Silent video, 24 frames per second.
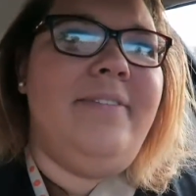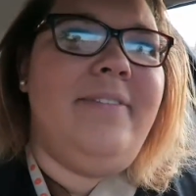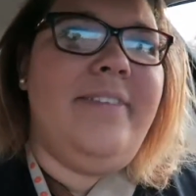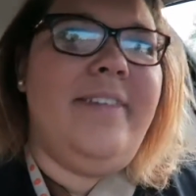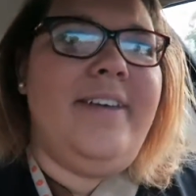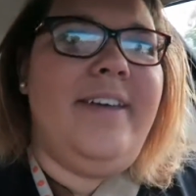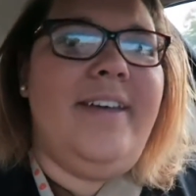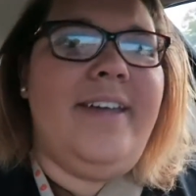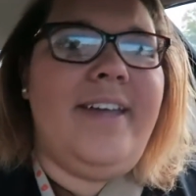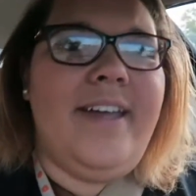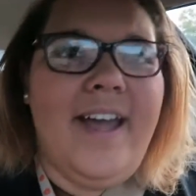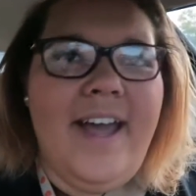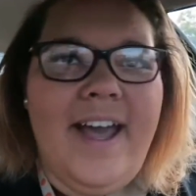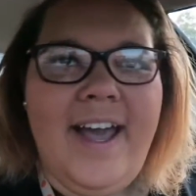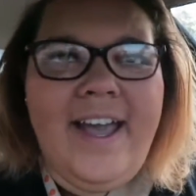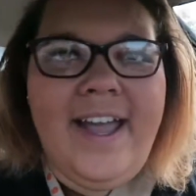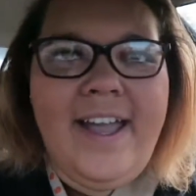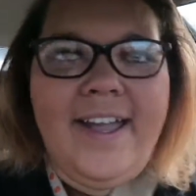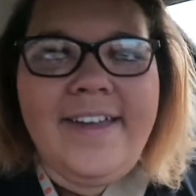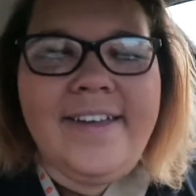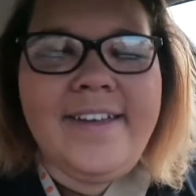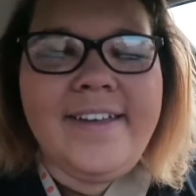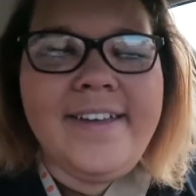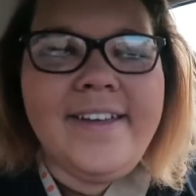The
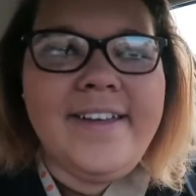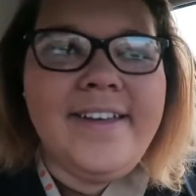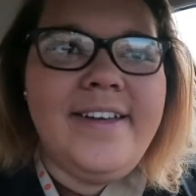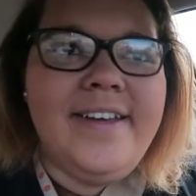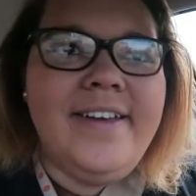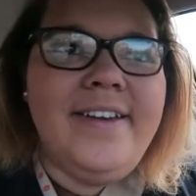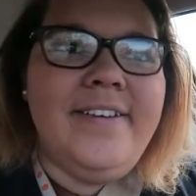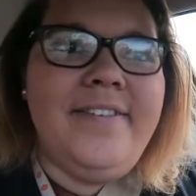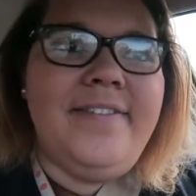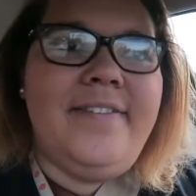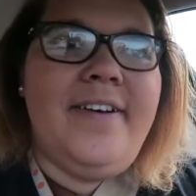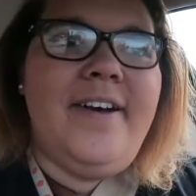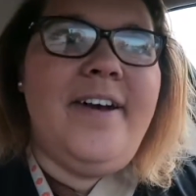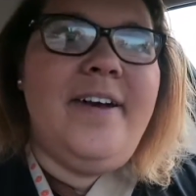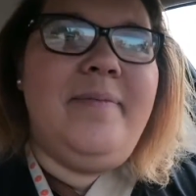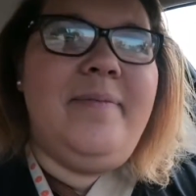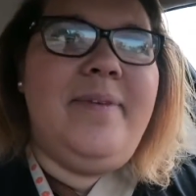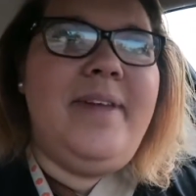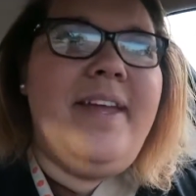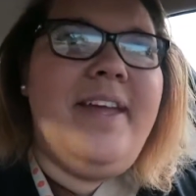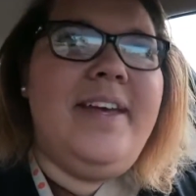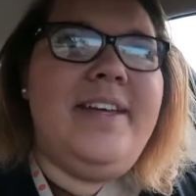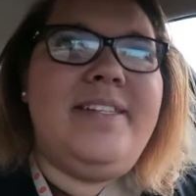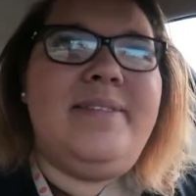guy from
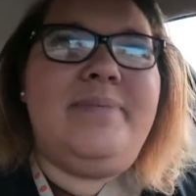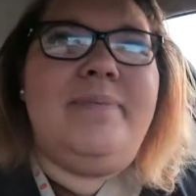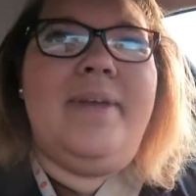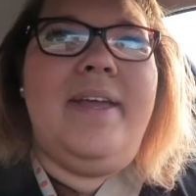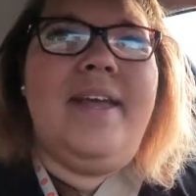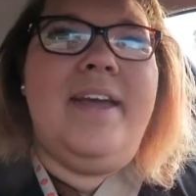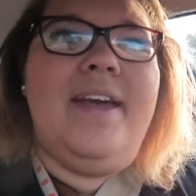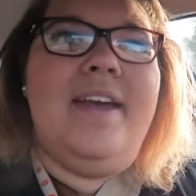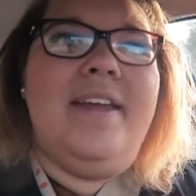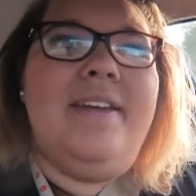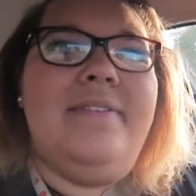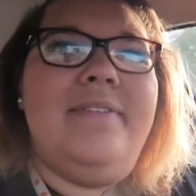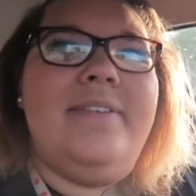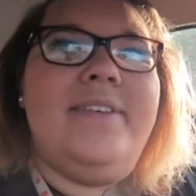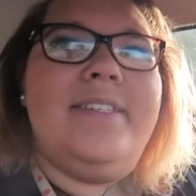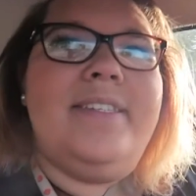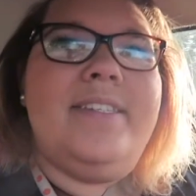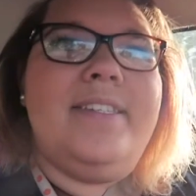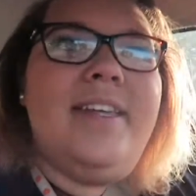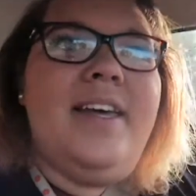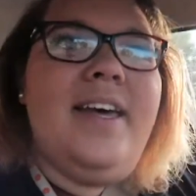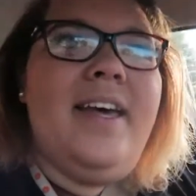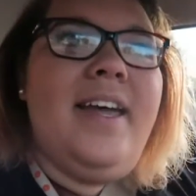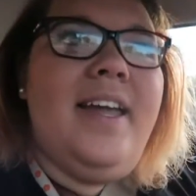ESPN
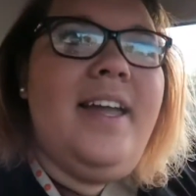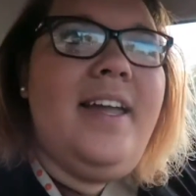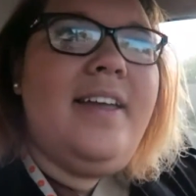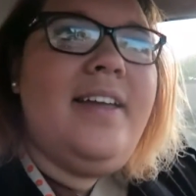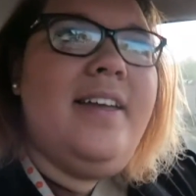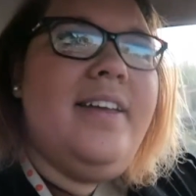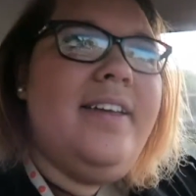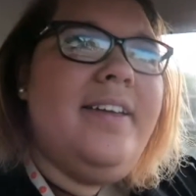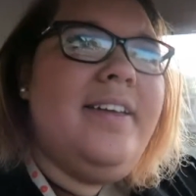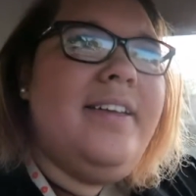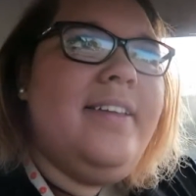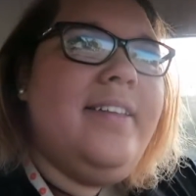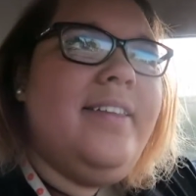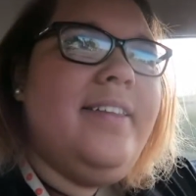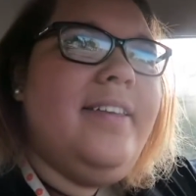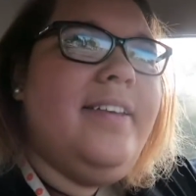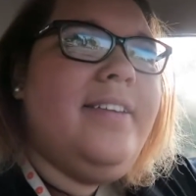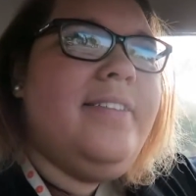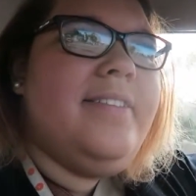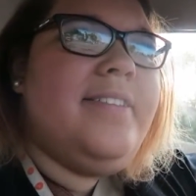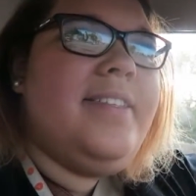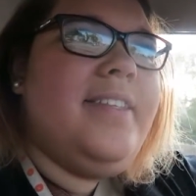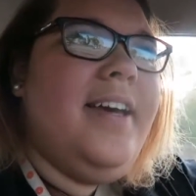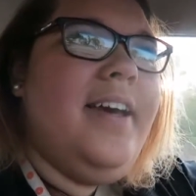was like,
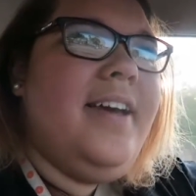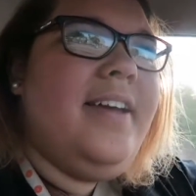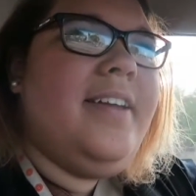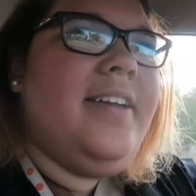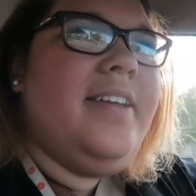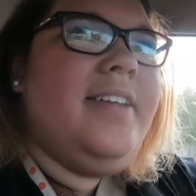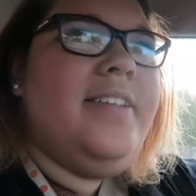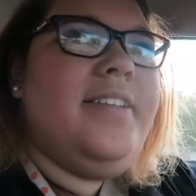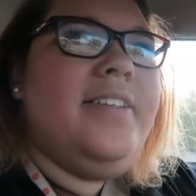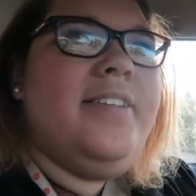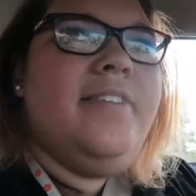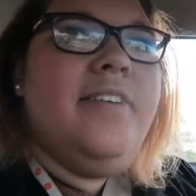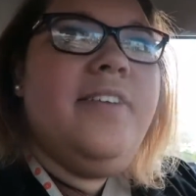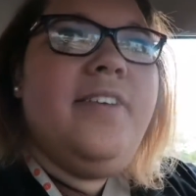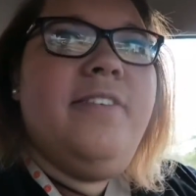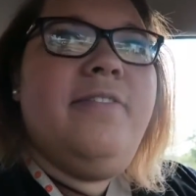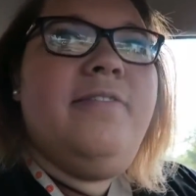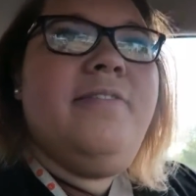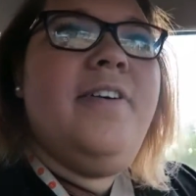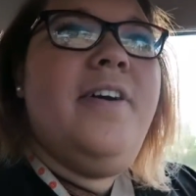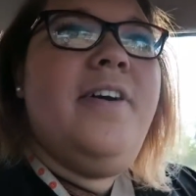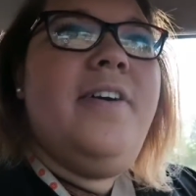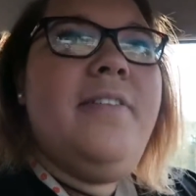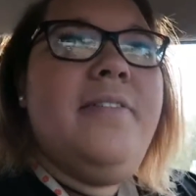I was talking to on the
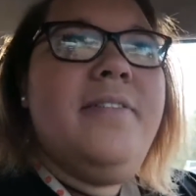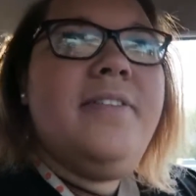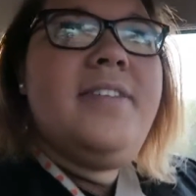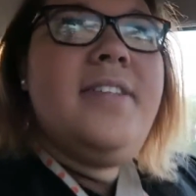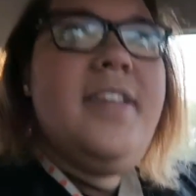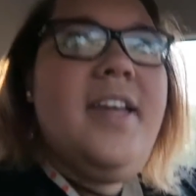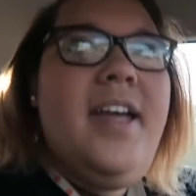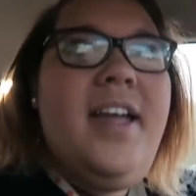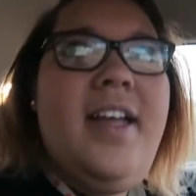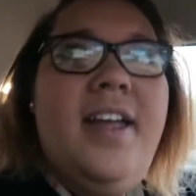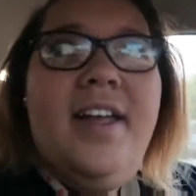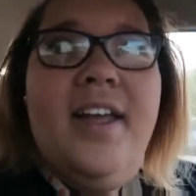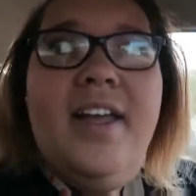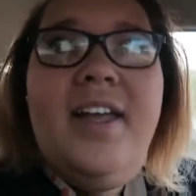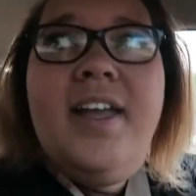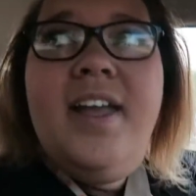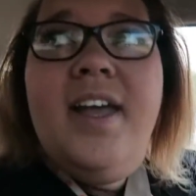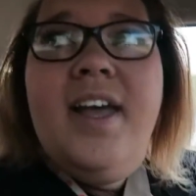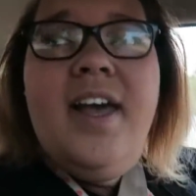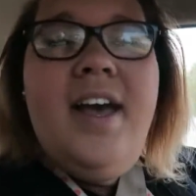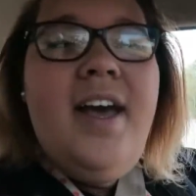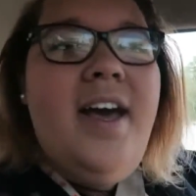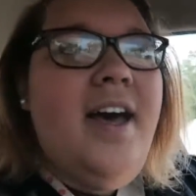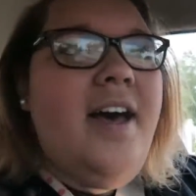phone, was like,
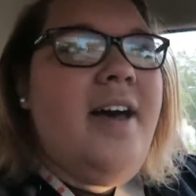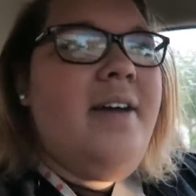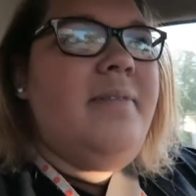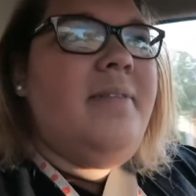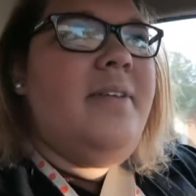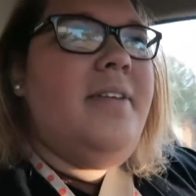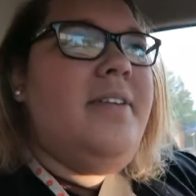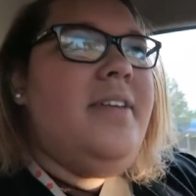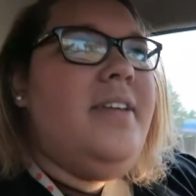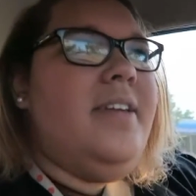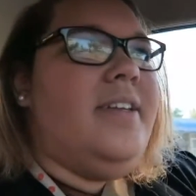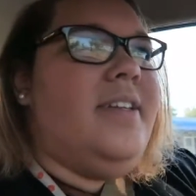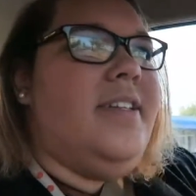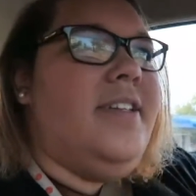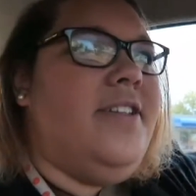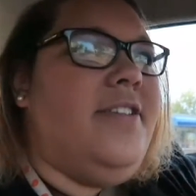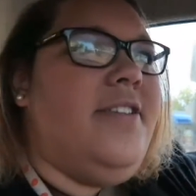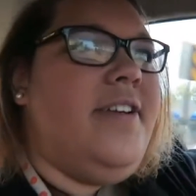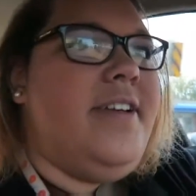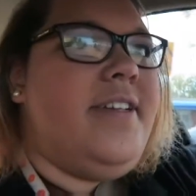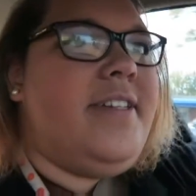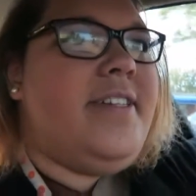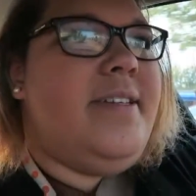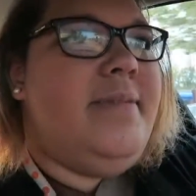"You need to
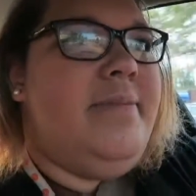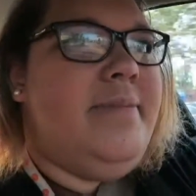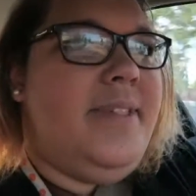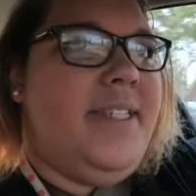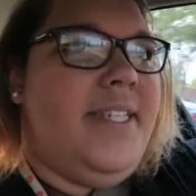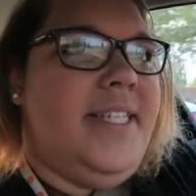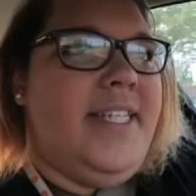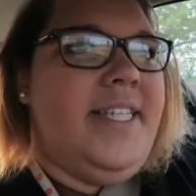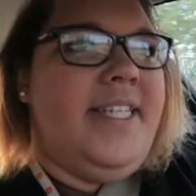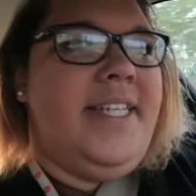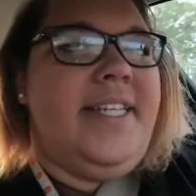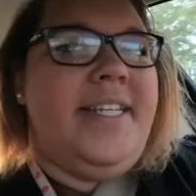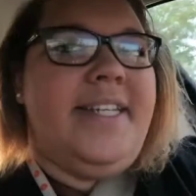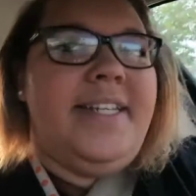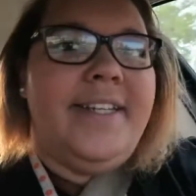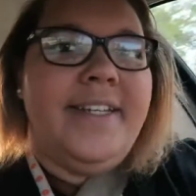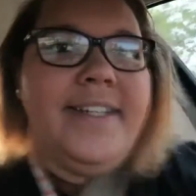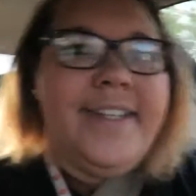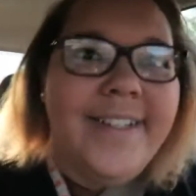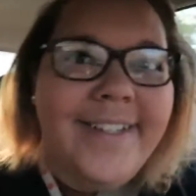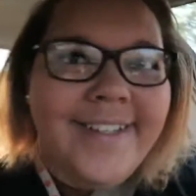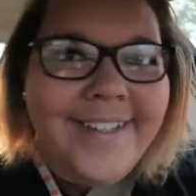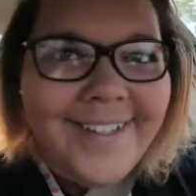drink some tea